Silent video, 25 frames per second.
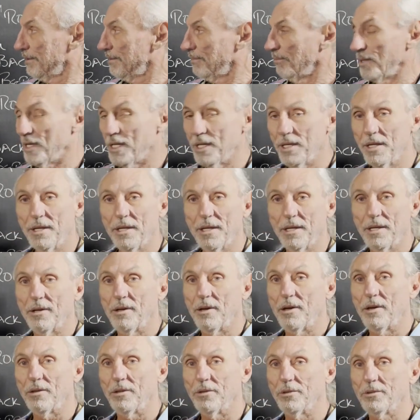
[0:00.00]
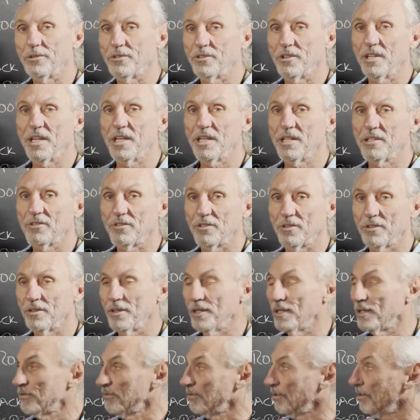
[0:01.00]
wind, all those things.
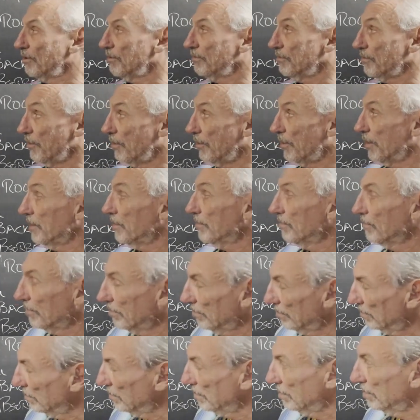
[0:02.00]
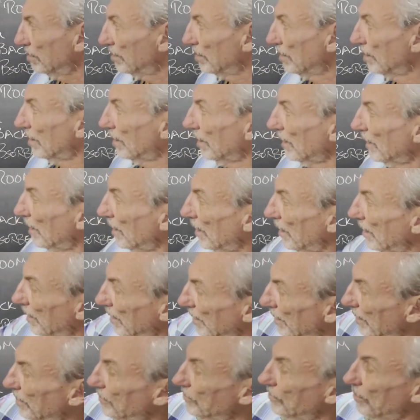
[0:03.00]
So, noise. Ugh.
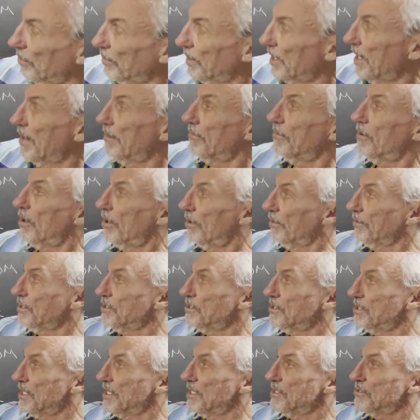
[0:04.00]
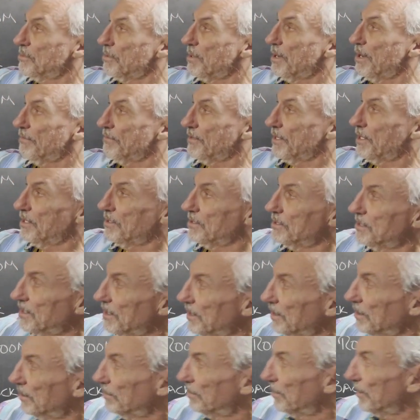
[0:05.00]
So, we have all these things we have to
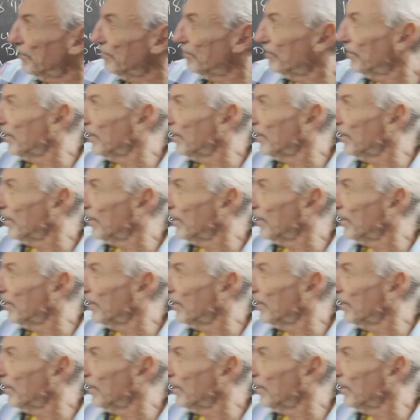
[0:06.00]
consider, but